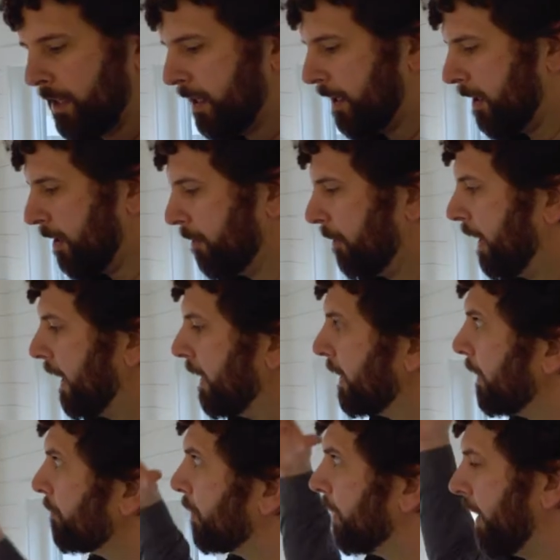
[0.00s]
um,
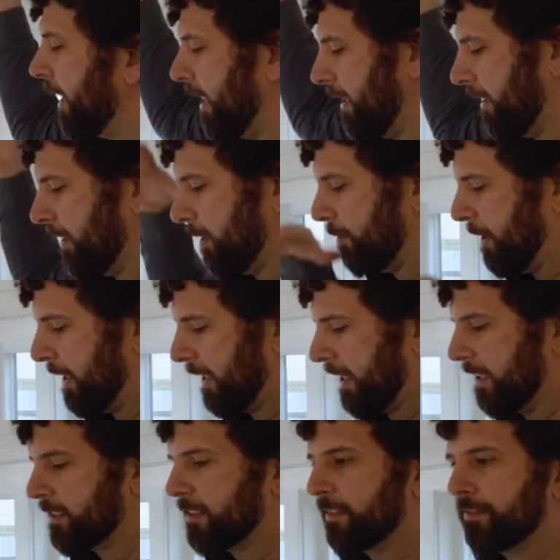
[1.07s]
they play a little bit
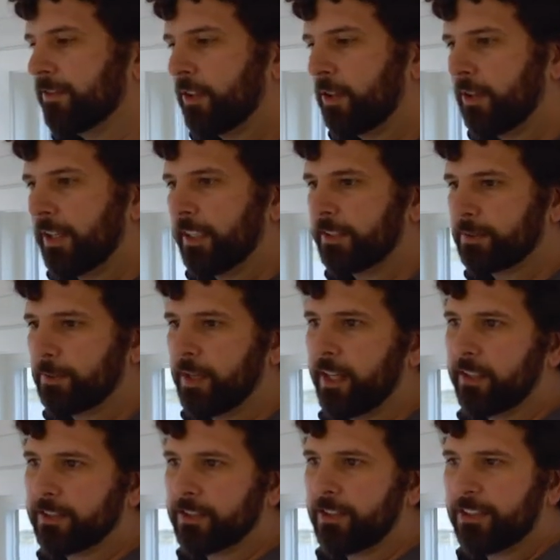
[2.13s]
against the flooring as
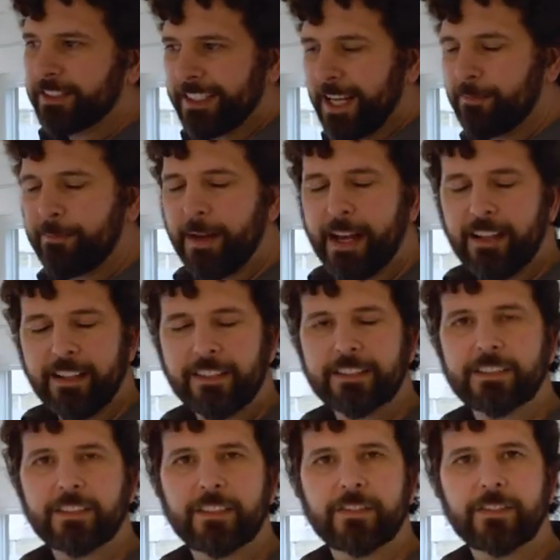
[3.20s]
well. So there's that
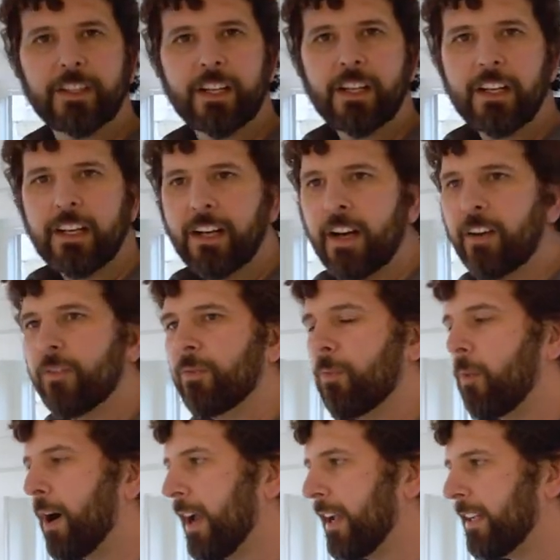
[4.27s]
balance of, of
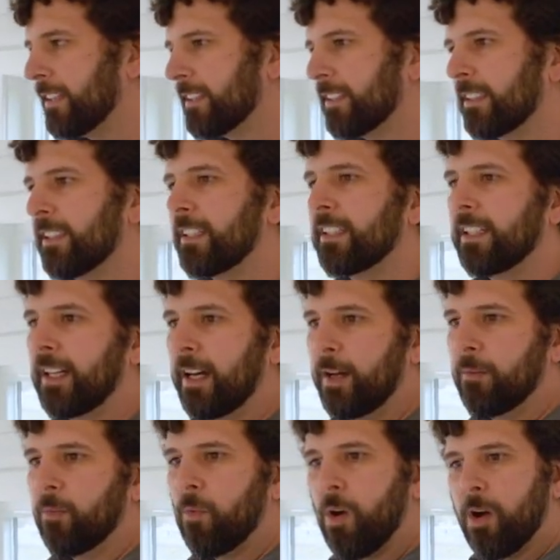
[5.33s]
white
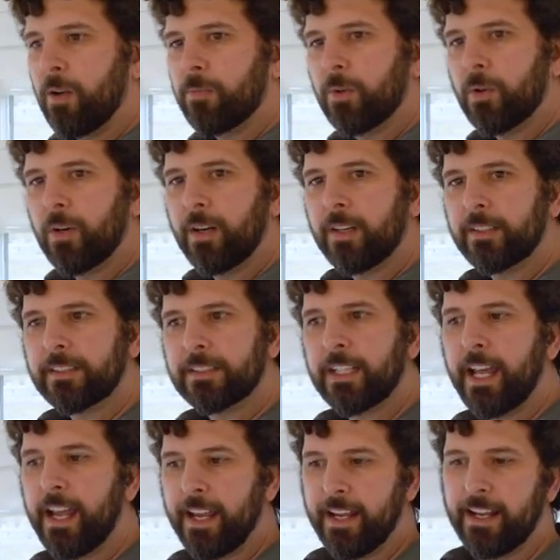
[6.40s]
um, wallboards
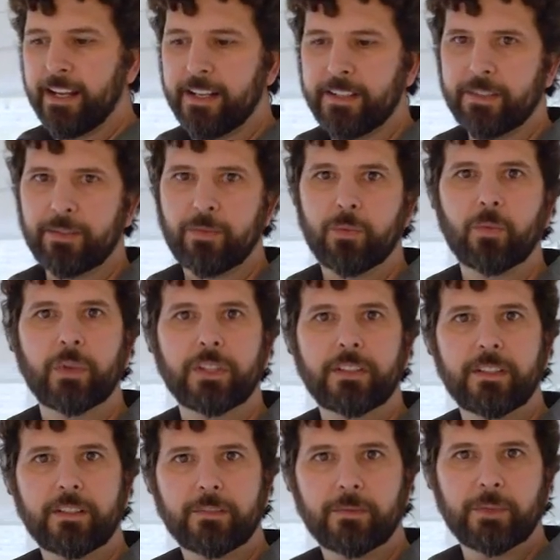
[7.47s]
and
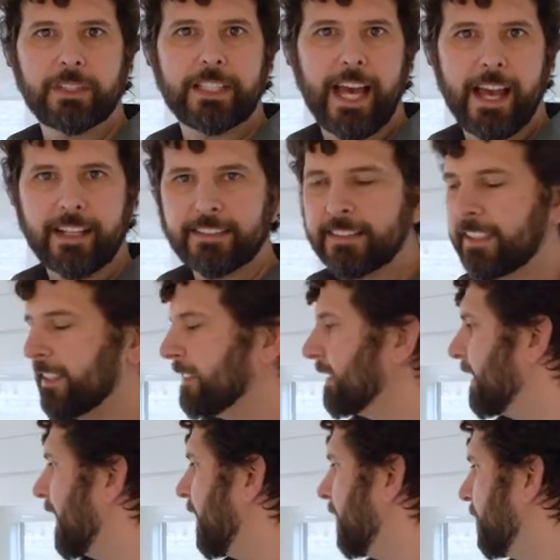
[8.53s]
wood wood accents
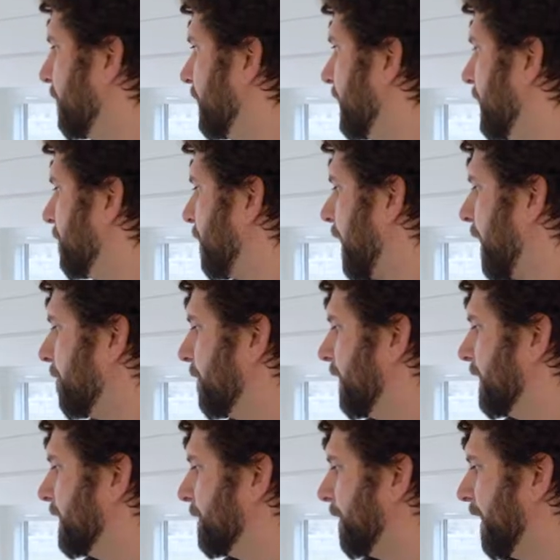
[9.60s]
that really pop in
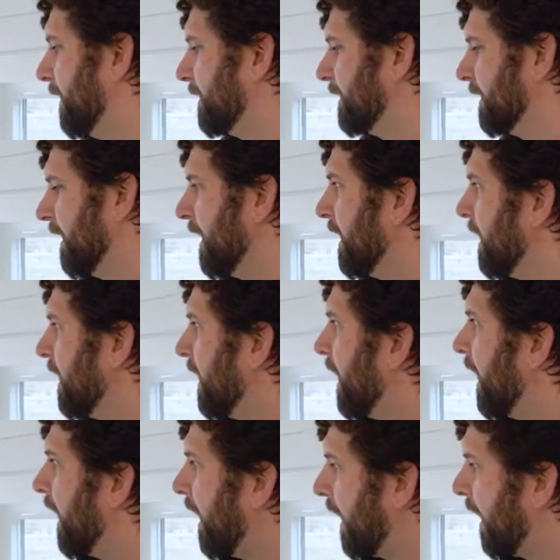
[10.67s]
this space.
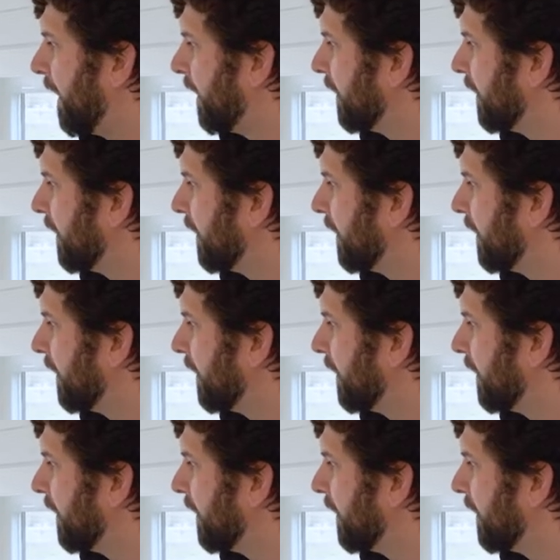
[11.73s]
I